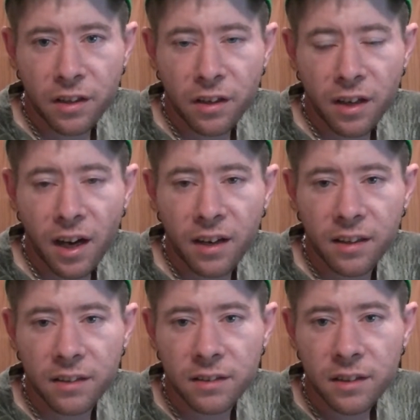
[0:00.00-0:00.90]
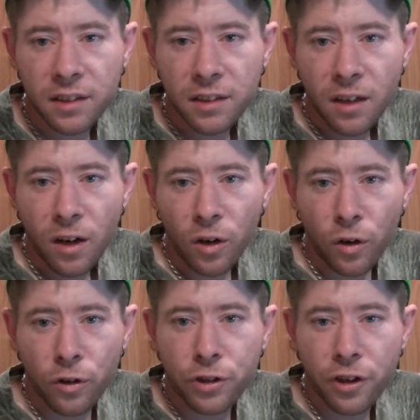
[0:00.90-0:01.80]
You can kind of
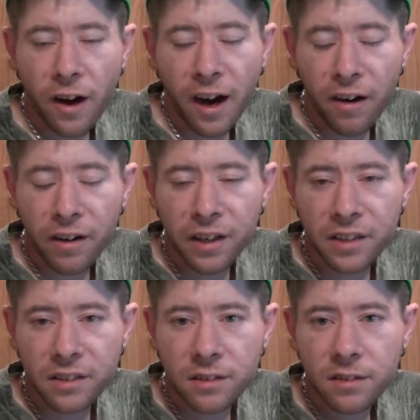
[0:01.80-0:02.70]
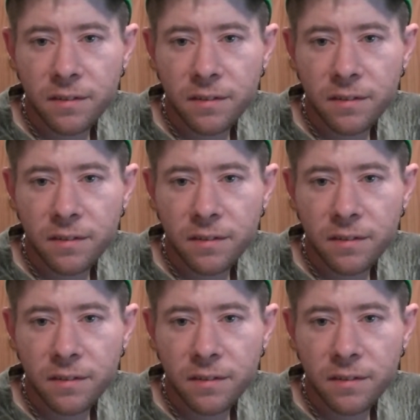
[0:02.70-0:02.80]
learn your areas.